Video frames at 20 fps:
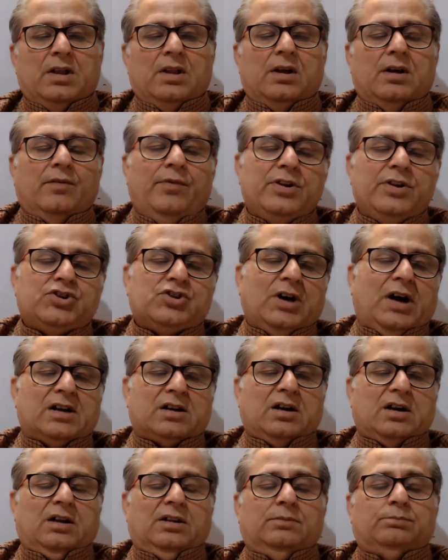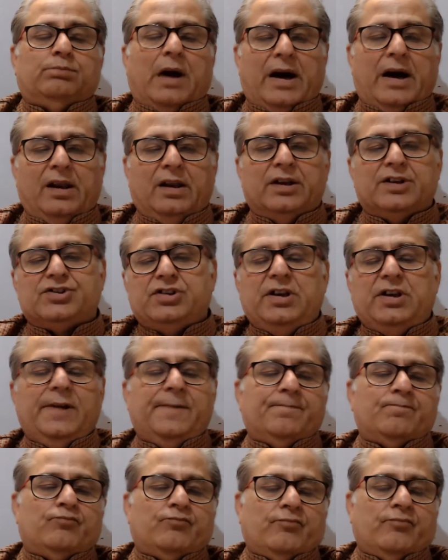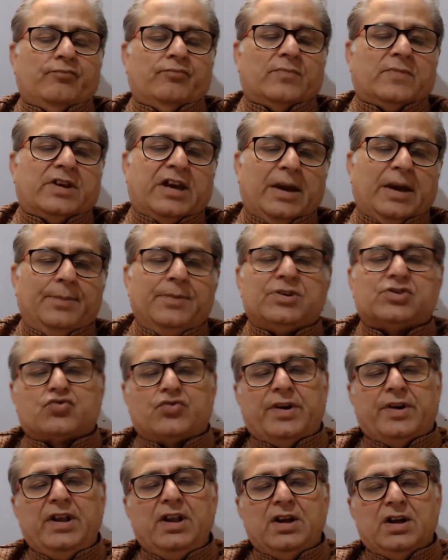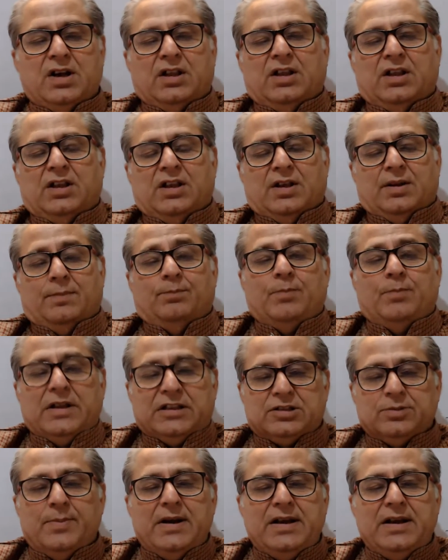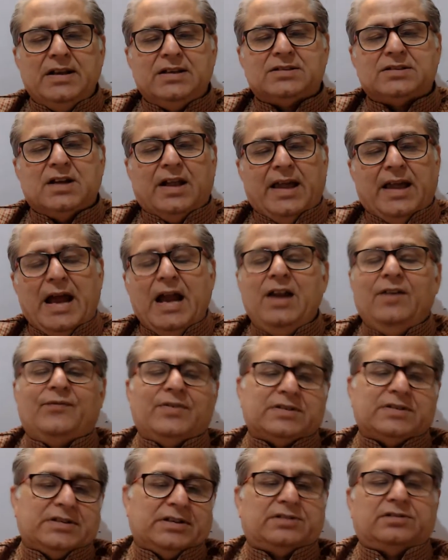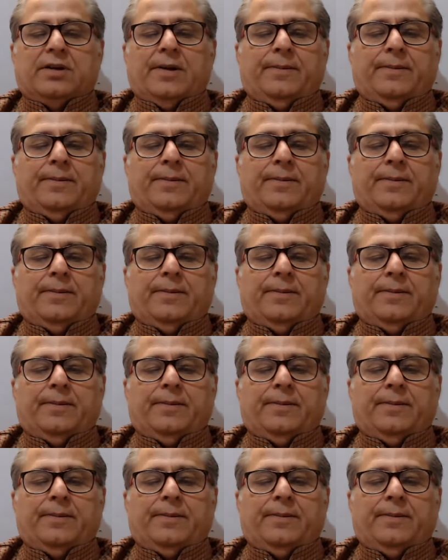which are biology, chemistry, mathematics, and physics.